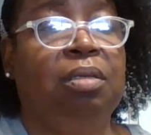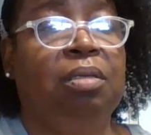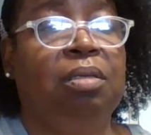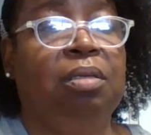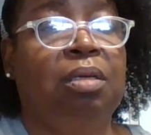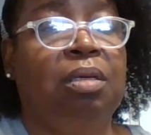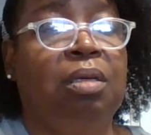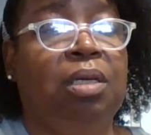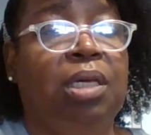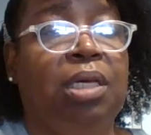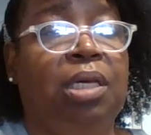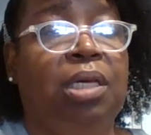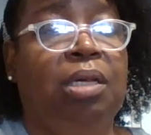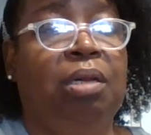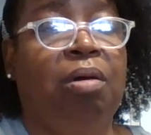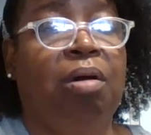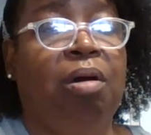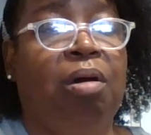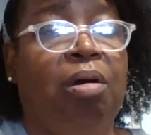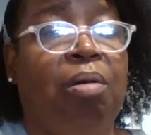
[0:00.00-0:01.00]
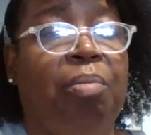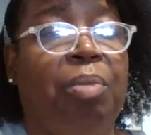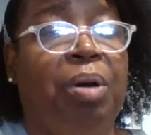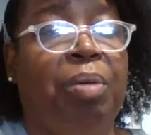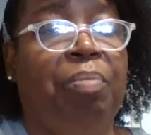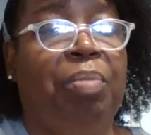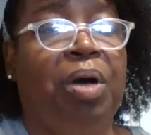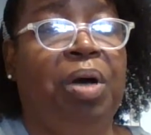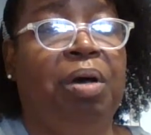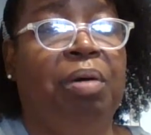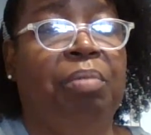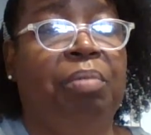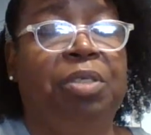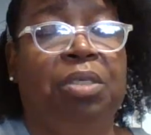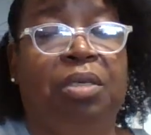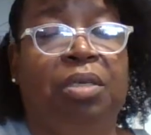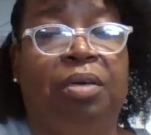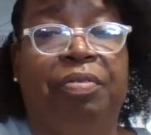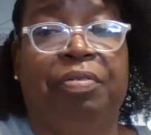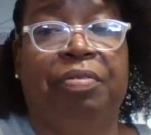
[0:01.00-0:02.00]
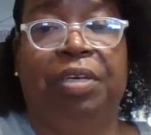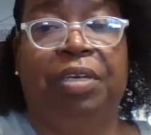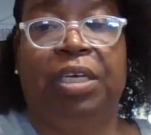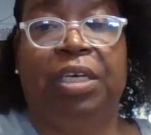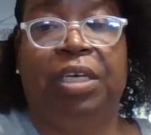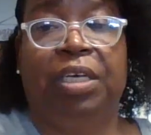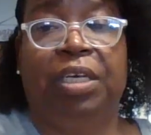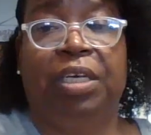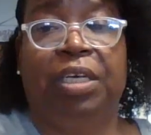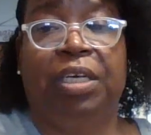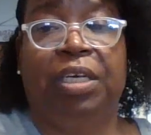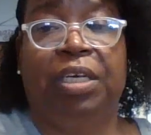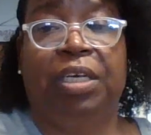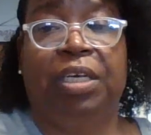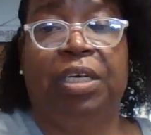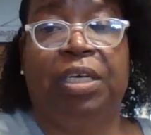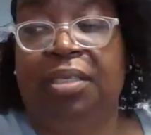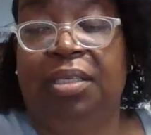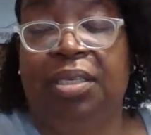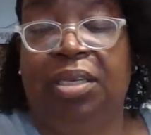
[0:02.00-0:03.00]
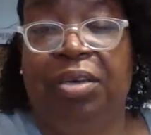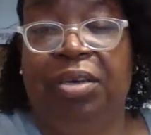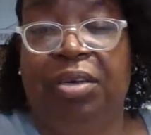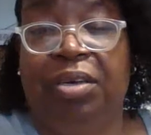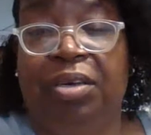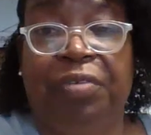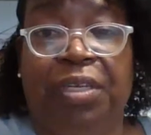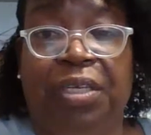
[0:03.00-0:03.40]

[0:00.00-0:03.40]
took in all my mom's stuff because she had stuff